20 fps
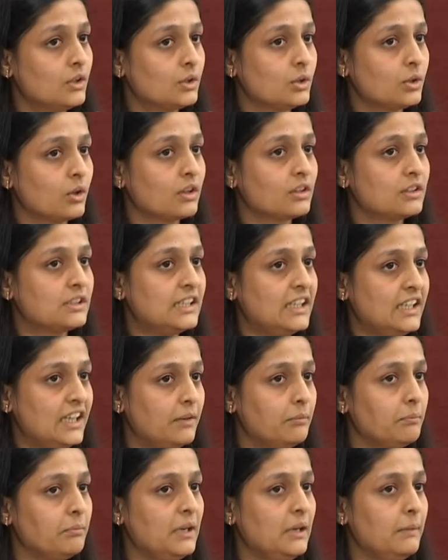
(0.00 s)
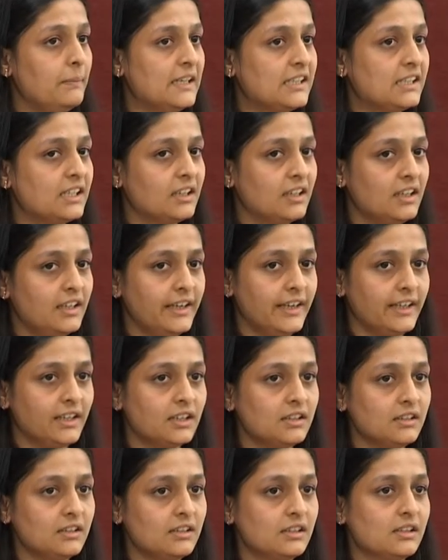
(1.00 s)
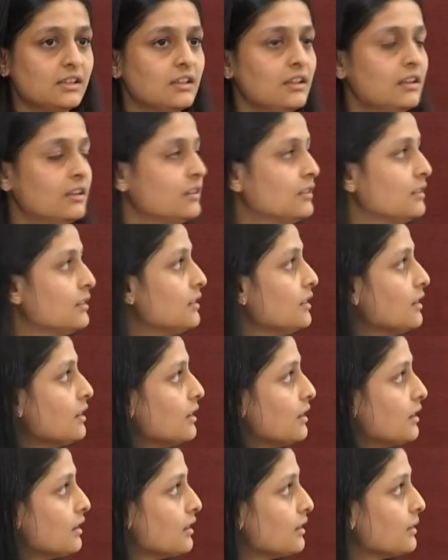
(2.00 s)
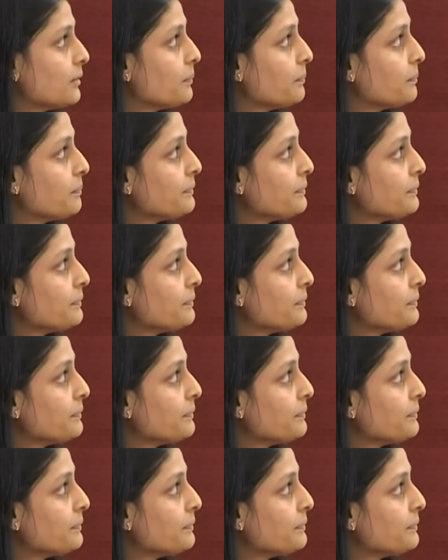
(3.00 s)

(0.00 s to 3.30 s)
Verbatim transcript: So, CMP basically returns uh,